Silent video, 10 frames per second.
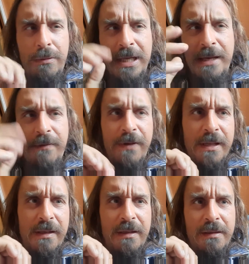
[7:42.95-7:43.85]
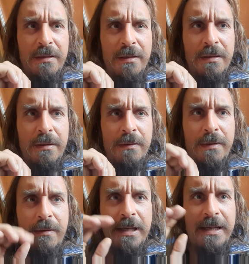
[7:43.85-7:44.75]
get offended. You
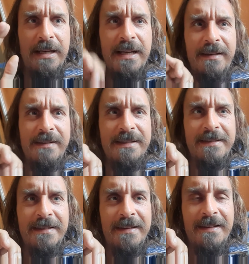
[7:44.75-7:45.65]
will only get letters.